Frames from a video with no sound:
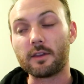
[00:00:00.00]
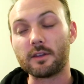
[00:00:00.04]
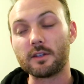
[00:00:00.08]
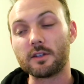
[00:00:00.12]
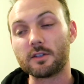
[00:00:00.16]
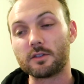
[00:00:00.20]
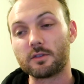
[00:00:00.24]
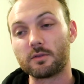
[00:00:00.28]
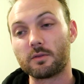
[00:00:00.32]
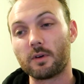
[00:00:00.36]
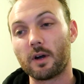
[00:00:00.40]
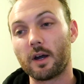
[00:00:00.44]

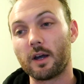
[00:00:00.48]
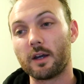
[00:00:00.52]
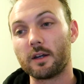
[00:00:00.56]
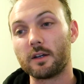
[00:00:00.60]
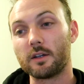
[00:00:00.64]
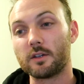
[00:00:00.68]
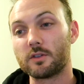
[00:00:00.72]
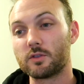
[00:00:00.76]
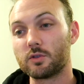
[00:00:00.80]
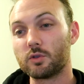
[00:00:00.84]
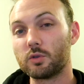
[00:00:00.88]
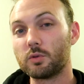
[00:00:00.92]
this rate,
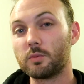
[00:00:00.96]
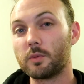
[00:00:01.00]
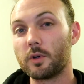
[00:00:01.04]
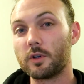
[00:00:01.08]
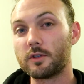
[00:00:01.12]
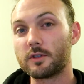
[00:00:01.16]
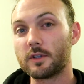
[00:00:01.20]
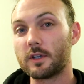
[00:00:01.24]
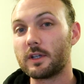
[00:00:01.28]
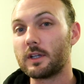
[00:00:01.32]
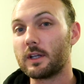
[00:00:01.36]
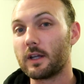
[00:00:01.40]
it's
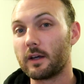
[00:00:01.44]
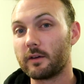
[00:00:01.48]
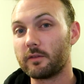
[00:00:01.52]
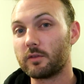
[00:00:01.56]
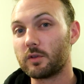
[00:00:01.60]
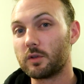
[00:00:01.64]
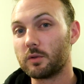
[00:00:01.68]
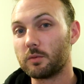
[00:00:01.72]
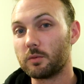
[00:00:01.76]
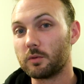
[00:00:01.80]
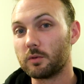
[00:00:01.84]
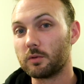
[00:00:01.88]
almost
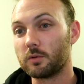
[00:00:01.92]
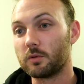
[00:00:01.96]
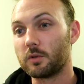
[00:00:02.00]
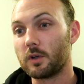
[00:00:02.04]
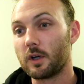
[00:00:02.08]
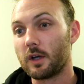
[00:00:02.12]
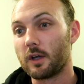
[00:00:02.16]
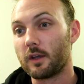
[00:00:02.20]
inevitable